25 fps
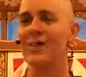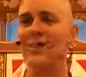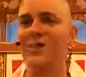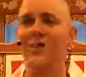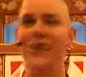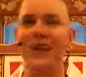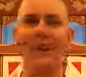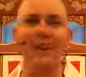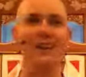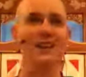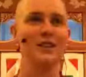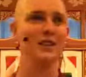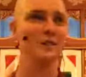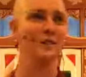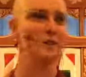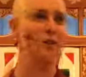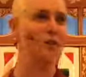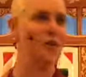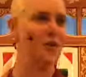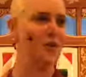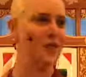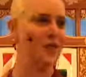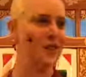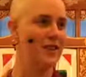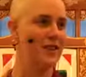random
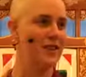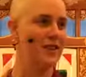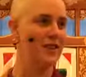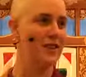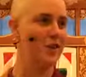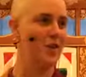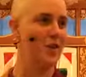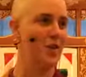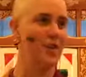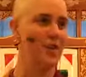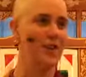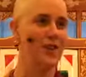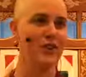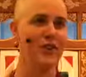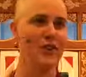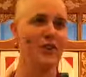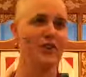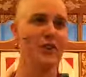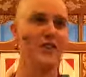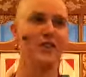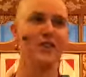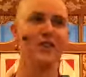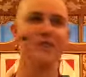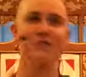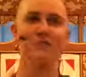tourist wander
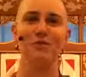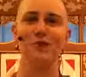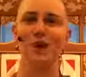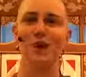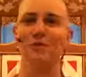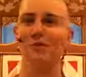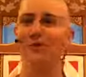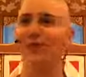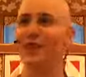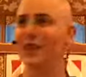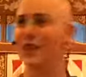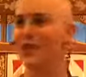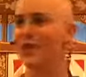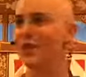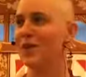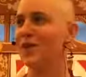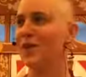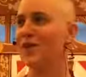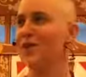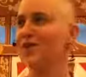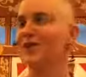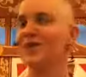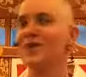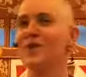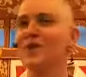onto the property, or
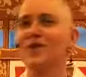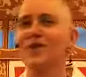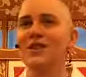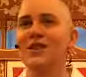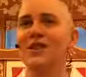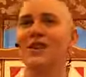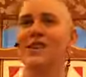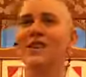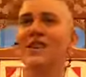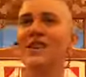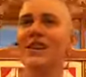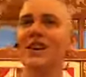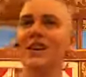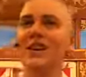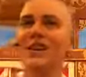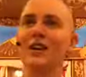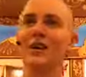you do see